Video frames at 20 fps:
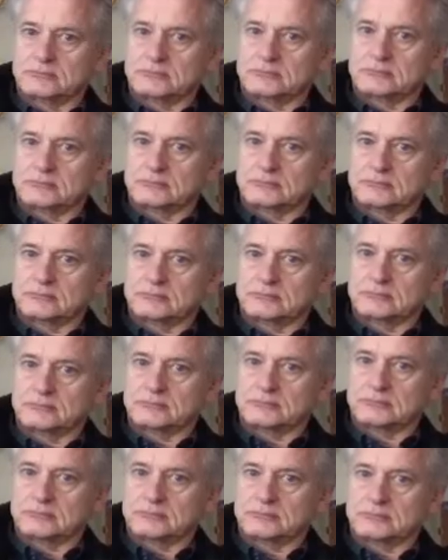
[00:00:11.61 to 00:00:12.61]

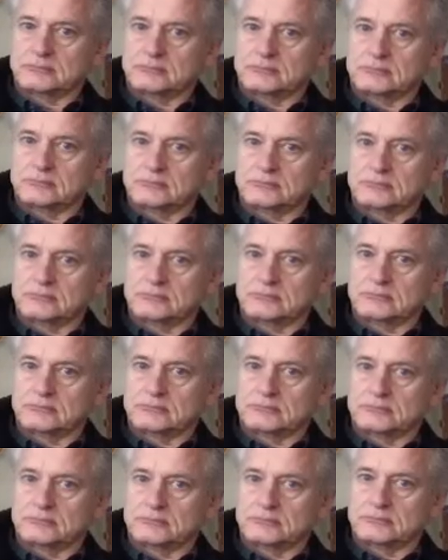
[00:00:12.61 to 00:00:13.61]

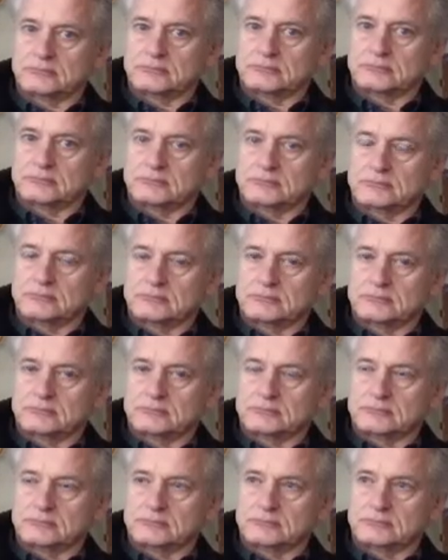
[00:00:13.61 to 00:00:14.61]

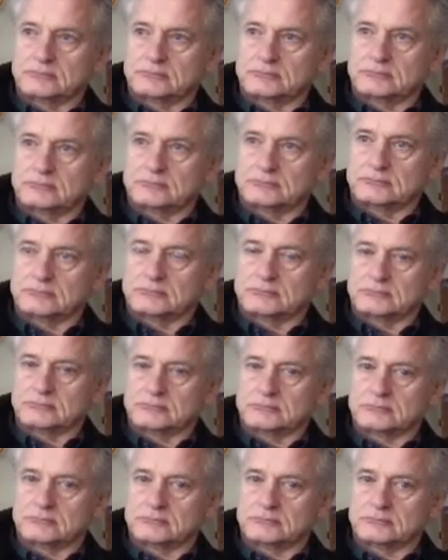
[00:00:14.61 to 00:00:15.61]

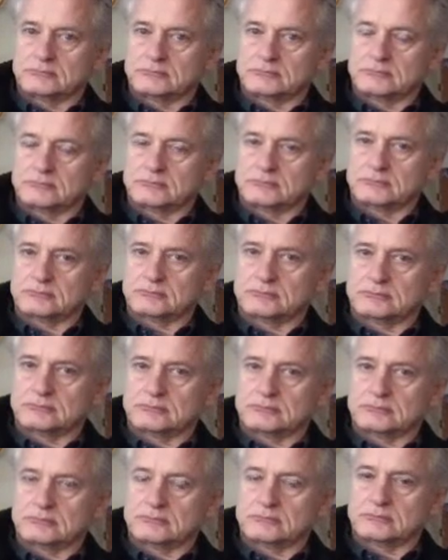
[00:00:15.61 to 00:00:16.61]

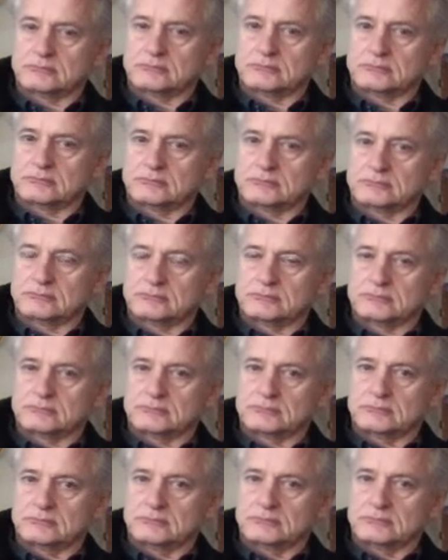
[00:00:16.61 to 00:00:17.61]

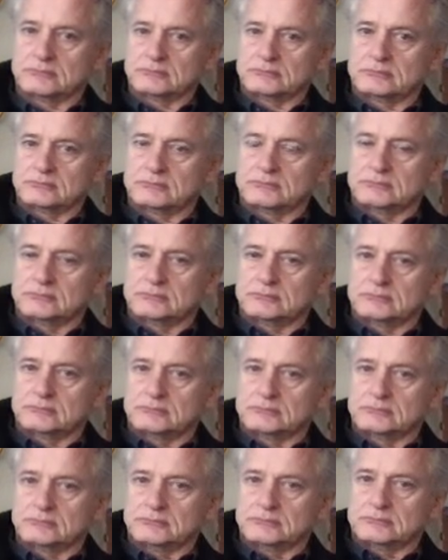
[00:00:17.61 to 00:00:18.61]

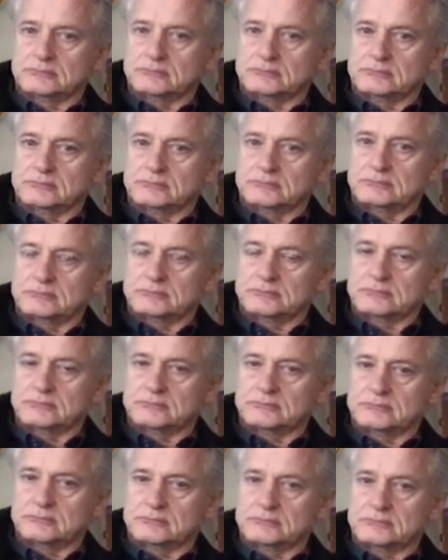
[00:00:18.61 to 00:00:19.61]
(not speaking)